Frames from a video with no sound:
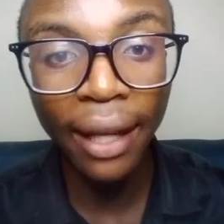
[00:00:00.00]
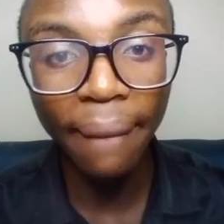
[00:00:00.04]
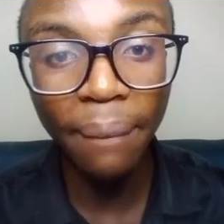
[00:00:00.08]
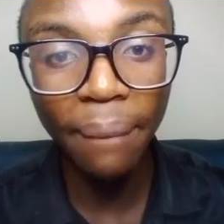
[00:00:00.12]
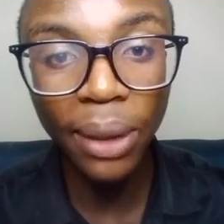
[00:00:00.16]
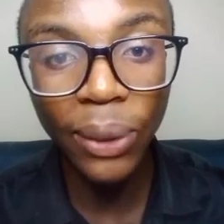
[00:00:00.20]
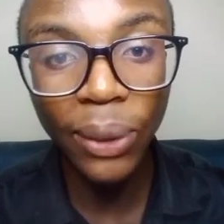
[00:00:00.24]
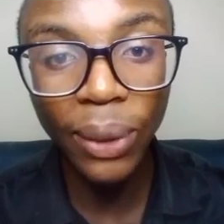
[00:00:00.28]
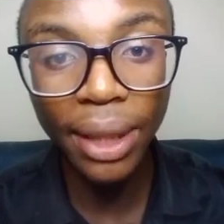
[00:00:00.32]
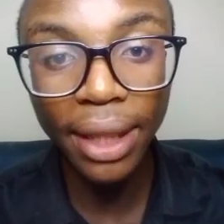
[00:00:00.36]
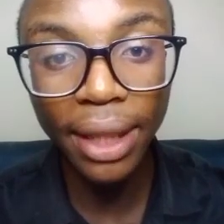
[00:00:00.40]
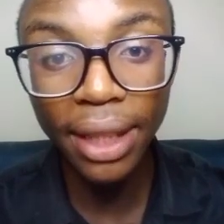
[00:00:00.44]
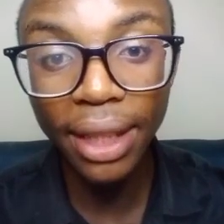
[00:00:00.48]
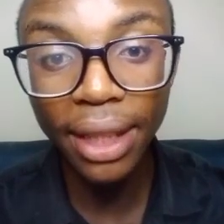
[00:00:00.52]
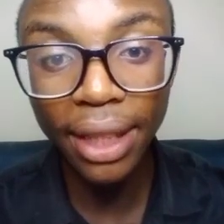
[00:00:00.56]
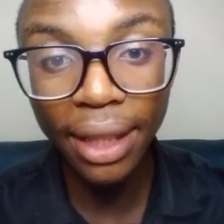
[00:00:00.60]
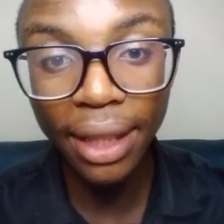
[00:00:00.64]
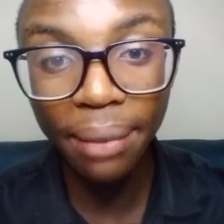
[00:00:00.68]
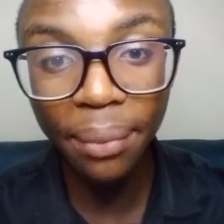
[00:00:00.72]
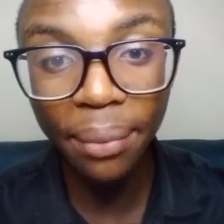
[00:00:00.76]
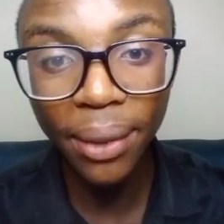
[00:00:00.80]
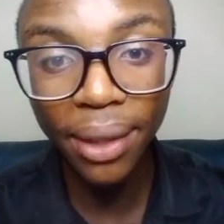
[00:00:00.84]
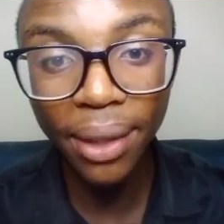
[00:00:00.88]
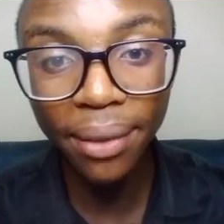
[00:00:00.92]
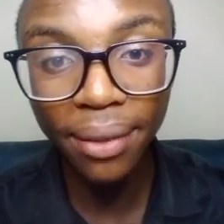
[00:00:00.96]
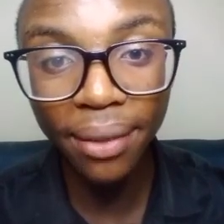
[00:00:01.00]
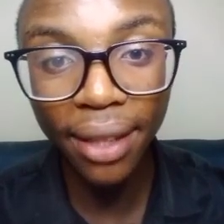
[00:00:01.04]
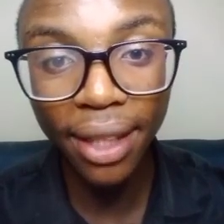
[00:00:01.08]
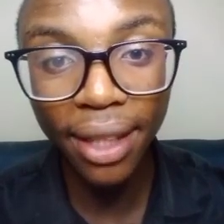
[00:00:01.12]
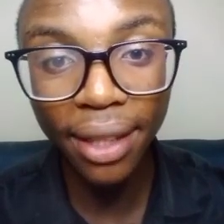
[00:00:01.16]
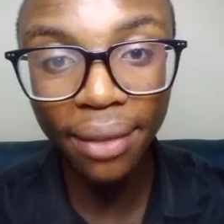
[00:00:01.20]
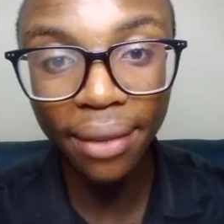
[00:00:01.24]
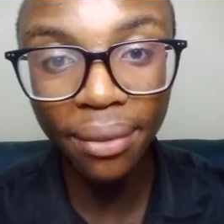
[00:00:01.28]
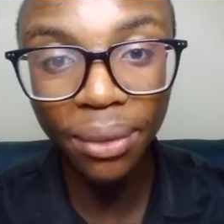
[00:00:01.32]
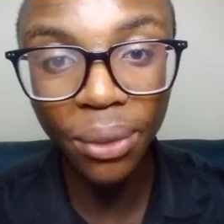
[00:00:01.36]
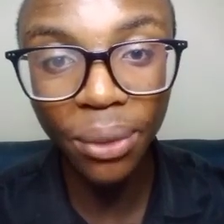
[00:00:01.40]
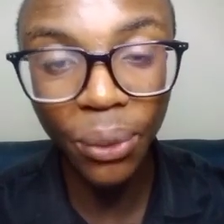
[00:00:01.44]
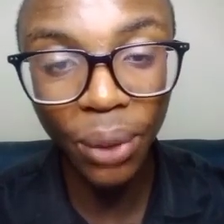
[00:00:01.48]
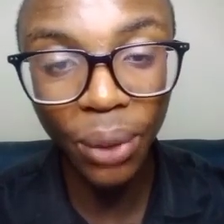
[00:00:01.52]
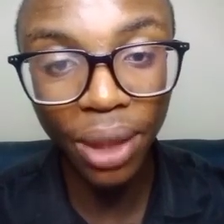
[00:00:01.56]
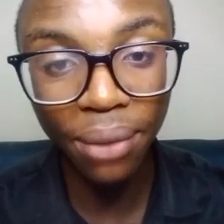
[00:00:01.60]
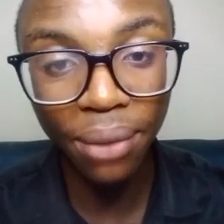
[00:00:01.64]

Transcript: Between 18.5 to